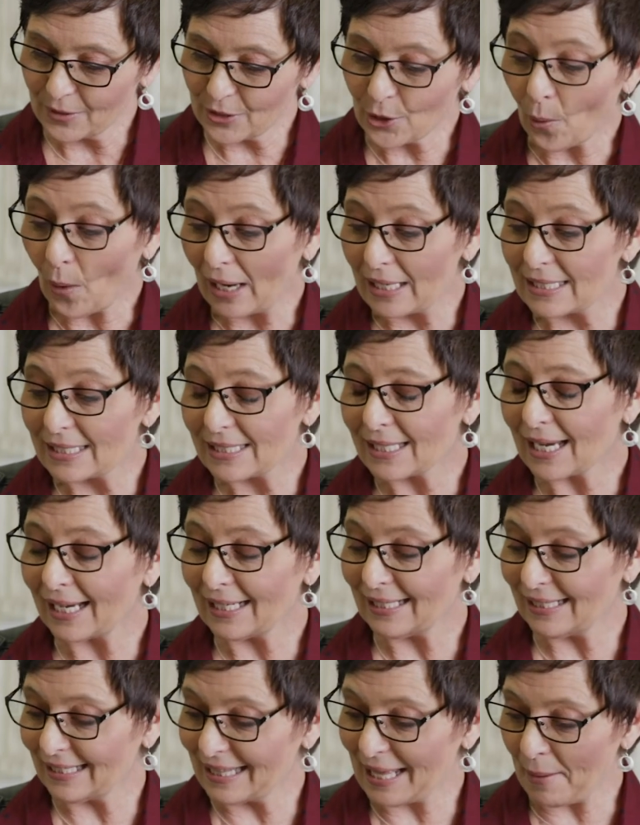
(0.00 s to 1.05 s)
So I
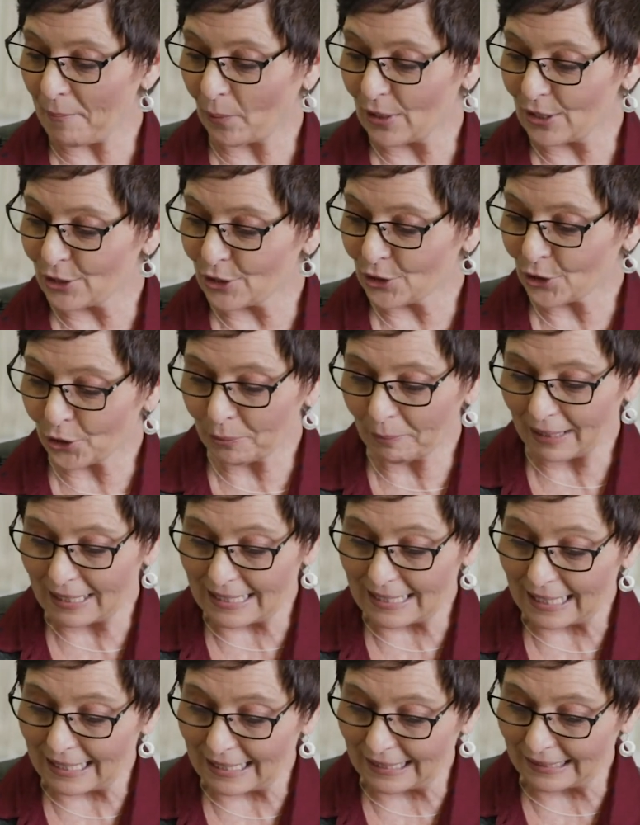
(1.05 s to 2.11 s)
decided at that point to turn my
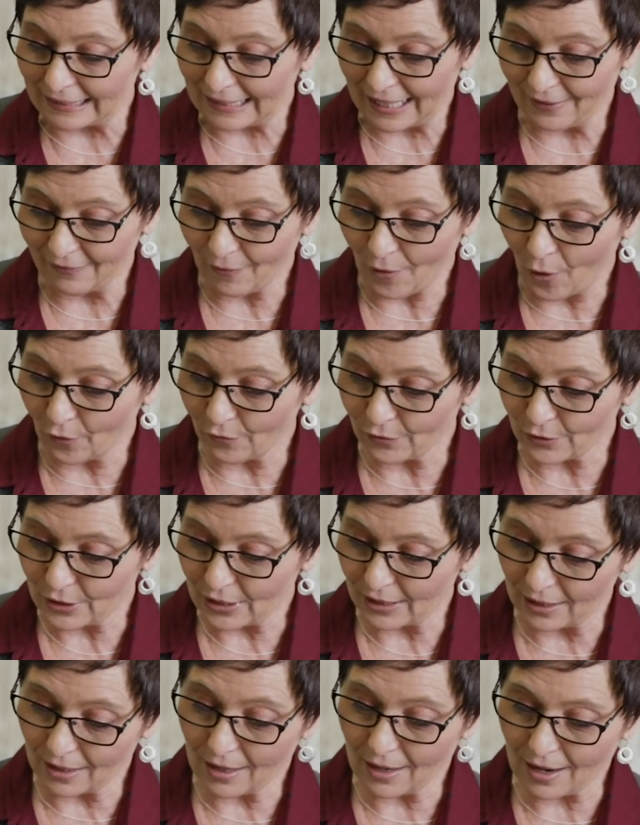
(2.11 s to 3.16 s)
dating life over
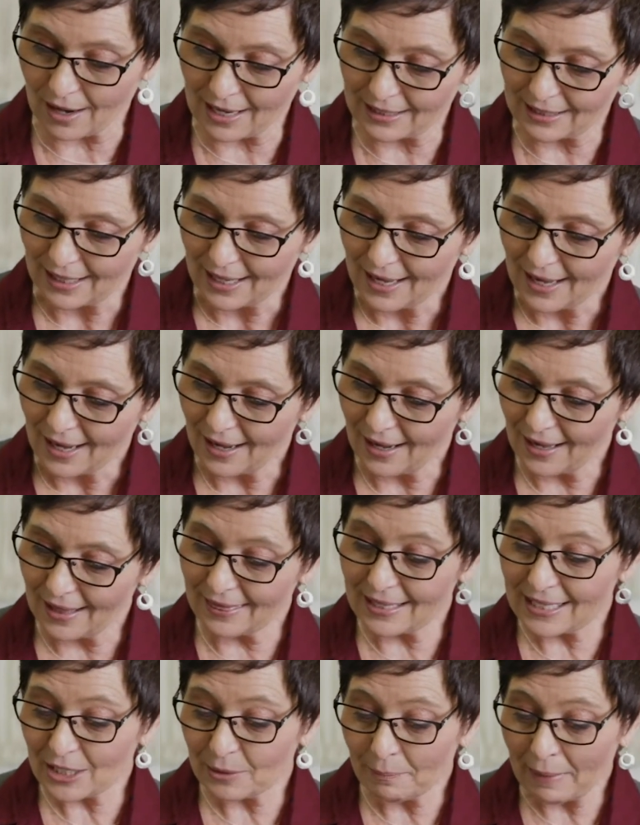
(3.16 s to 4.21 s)
to God.
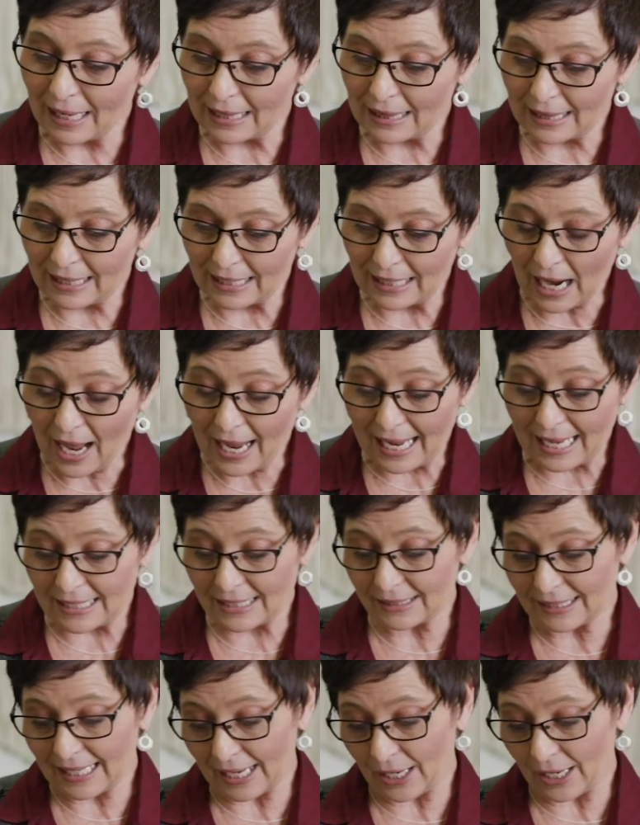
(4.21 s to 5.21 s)
This meant that I had to